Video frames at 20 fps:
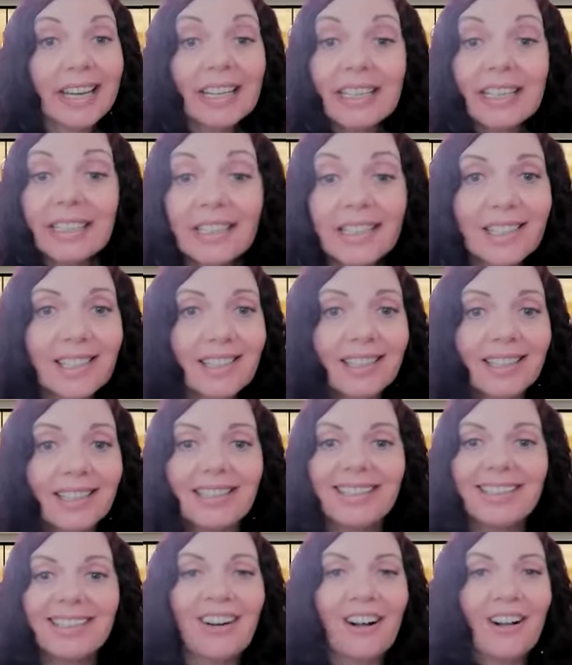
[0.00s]
genetics,
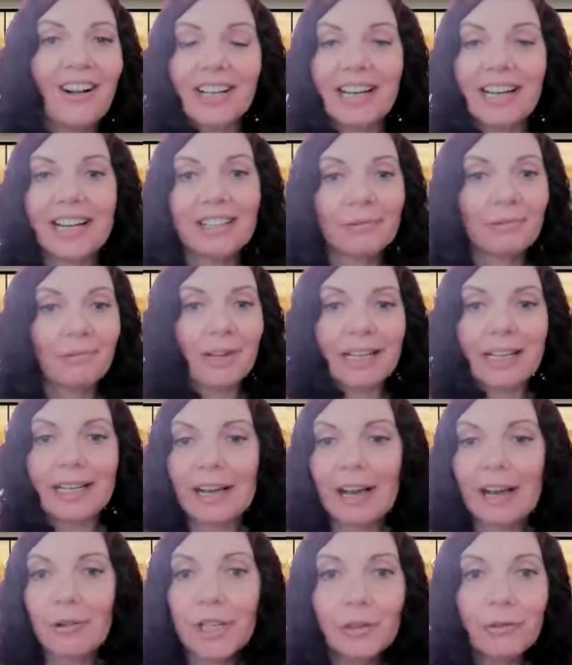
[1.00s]
all kinds of
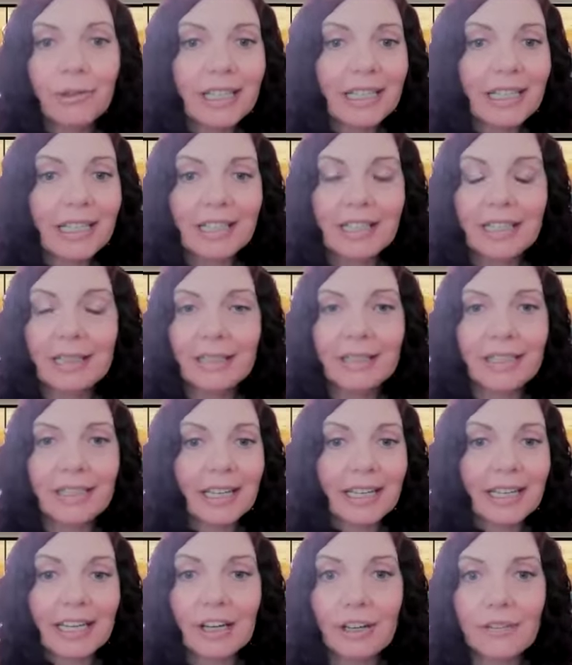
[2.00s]
how you eat and
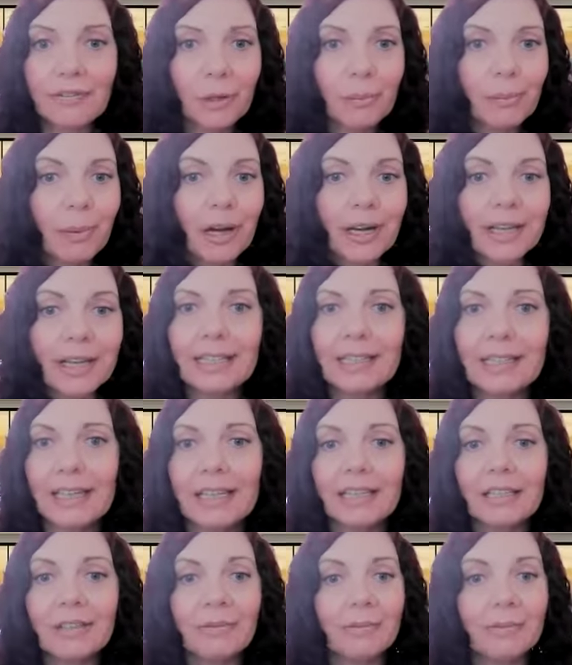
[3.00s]
take care of your body.
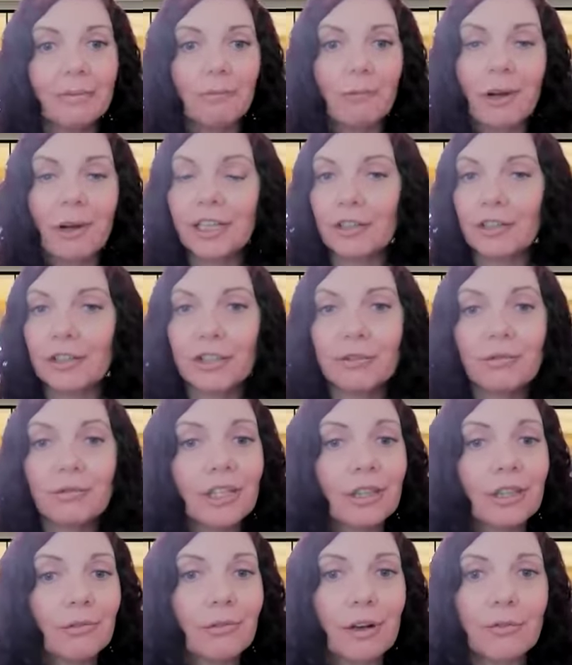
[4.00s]
Like what you're
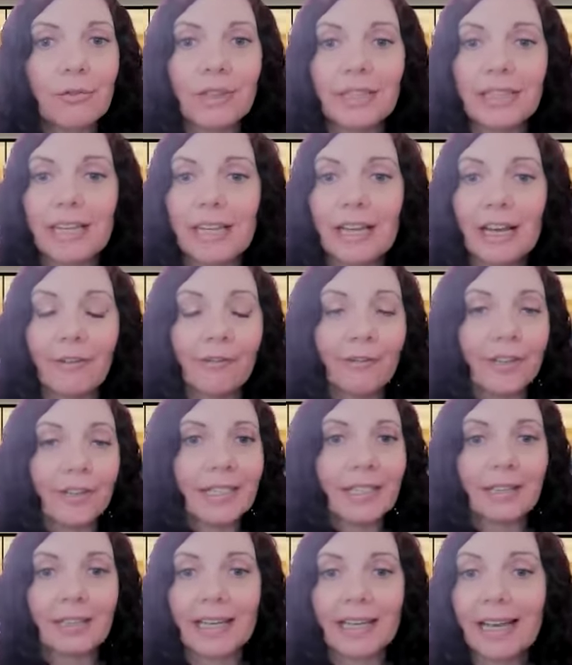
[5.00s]
doing throughout the day, how
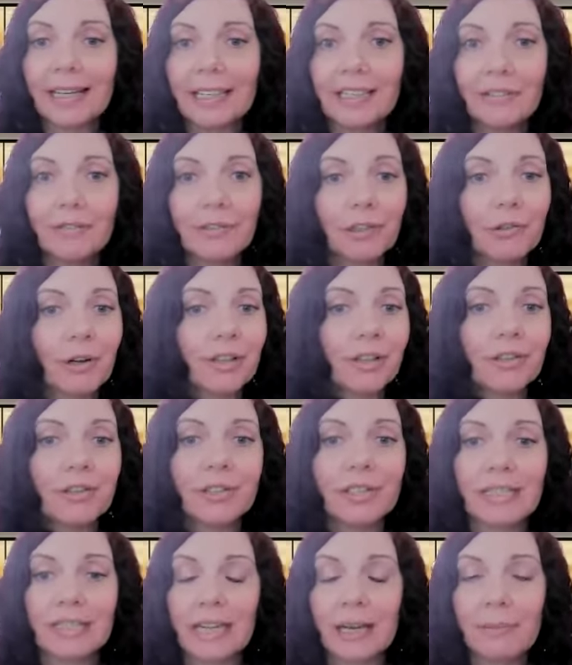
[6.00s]
physically active you are.
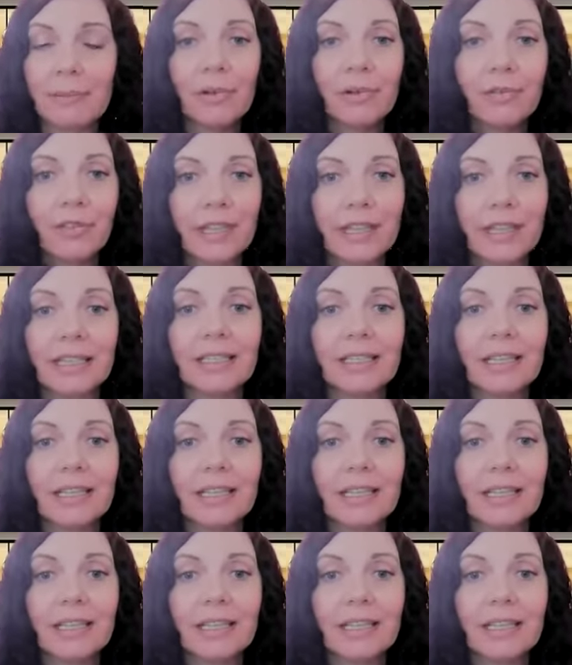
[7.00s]
There's a number of